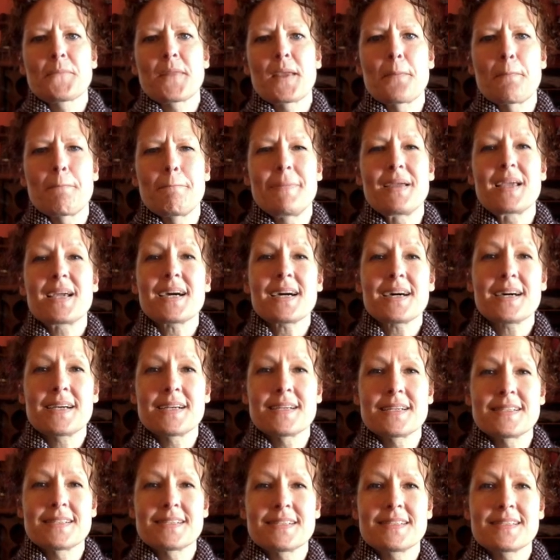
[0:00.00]

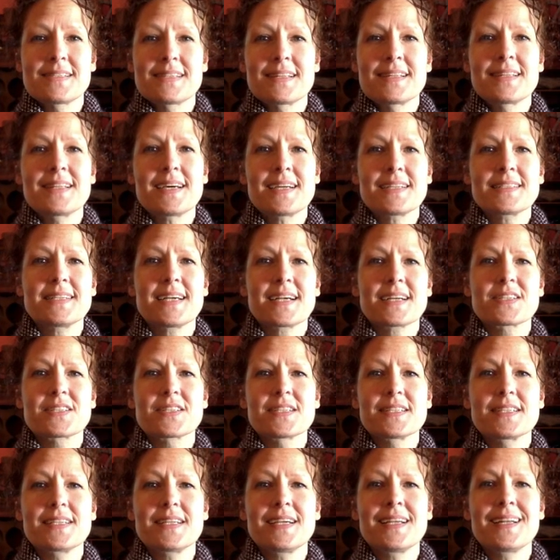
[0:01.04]
Because that's
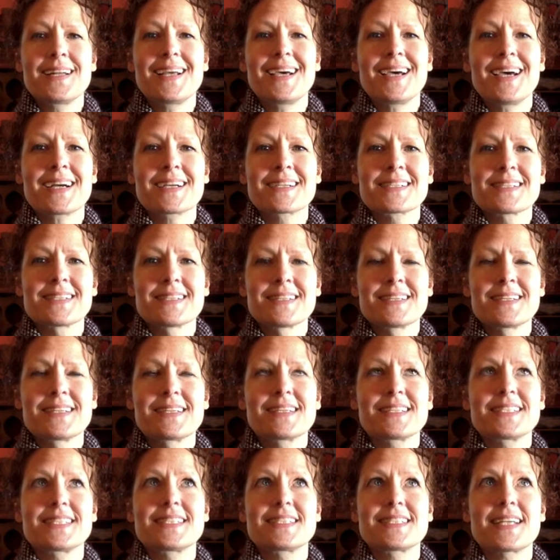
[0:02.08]
actually an
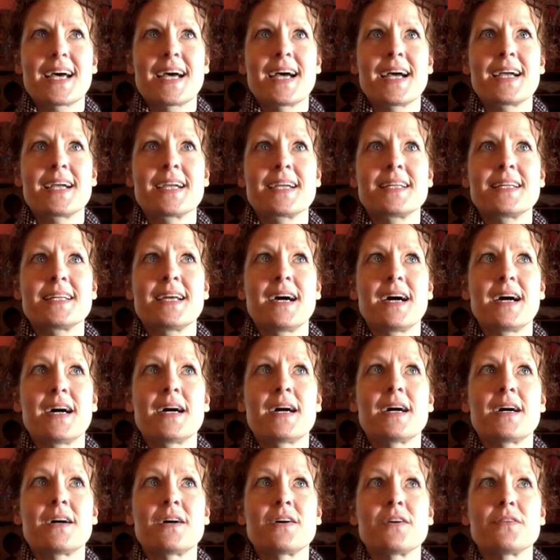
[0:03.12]
excellent sign
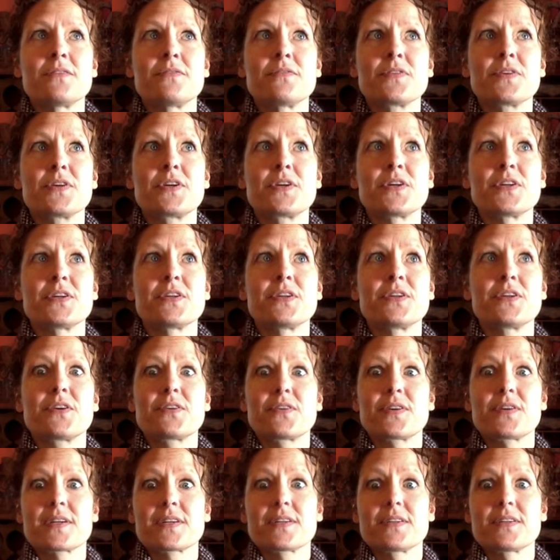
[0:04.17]
of good
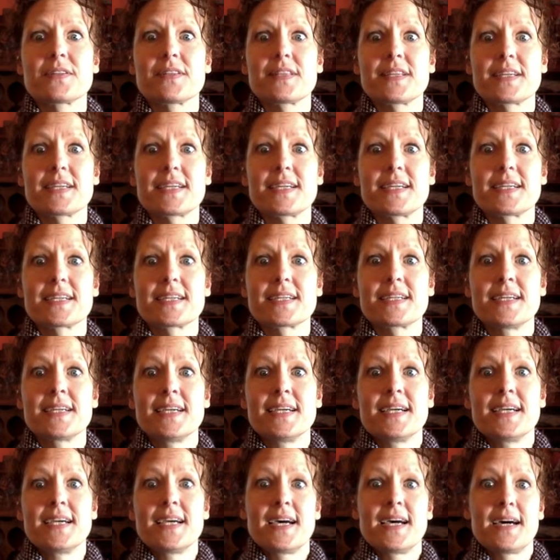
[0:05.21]
critical thinking,
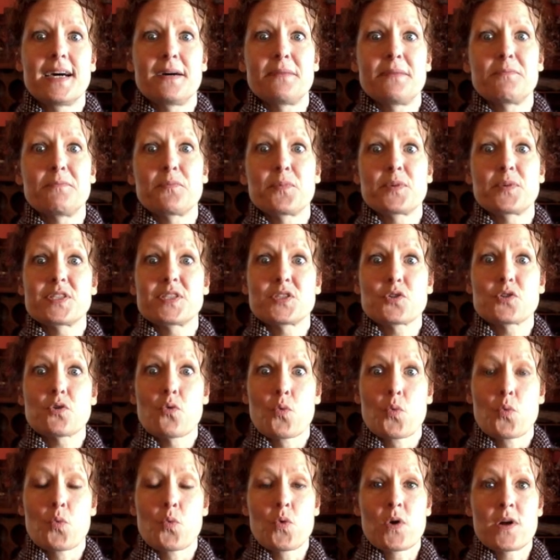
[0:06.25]
which is
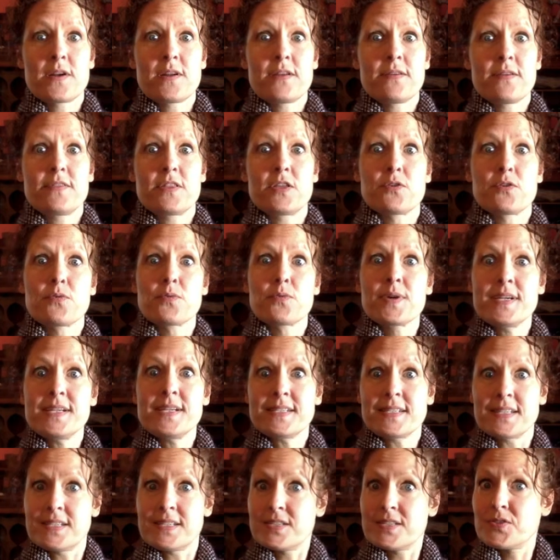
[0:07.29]
one of the
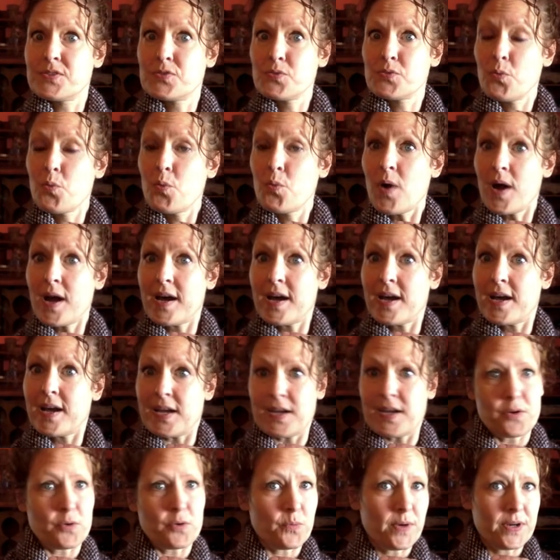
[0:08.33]
reasons
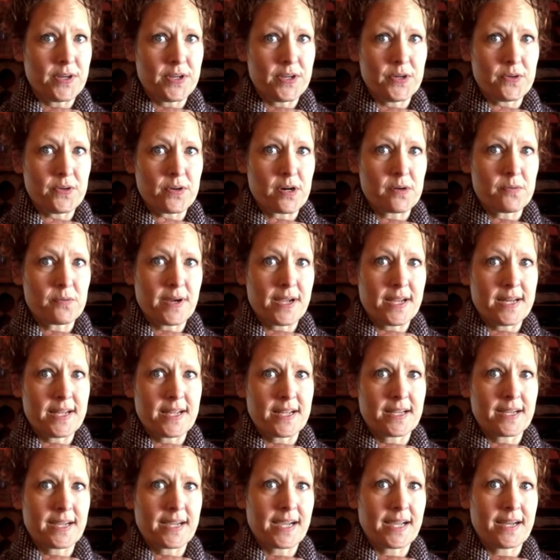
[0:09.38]
why when you are
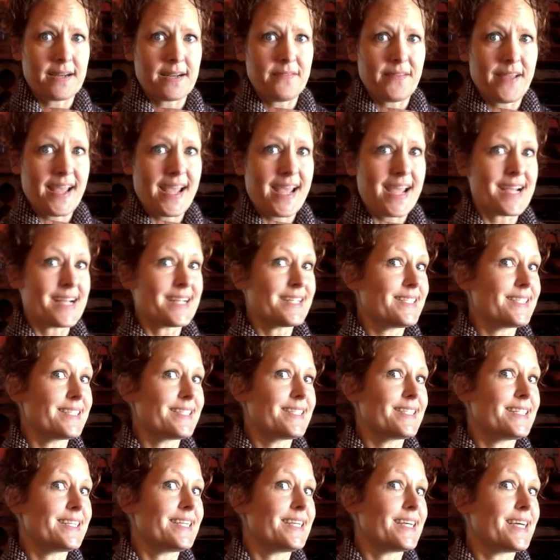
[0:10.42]
writing kind of
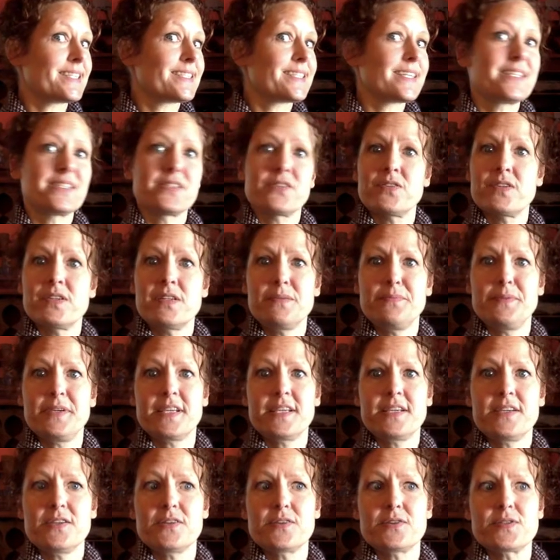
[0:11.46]
ACT essays or
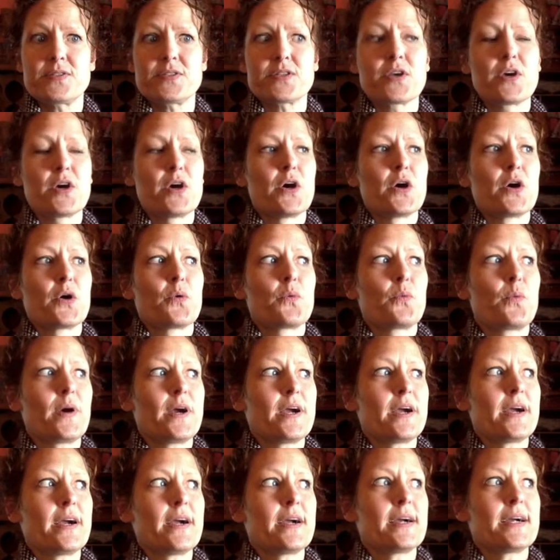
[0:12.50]
DBQs,
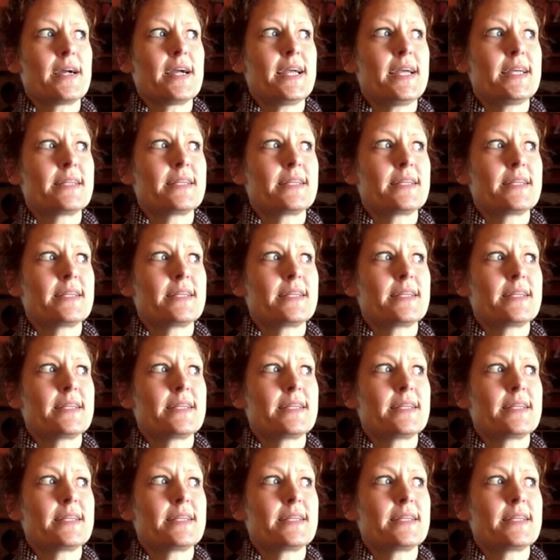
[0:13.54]
where it's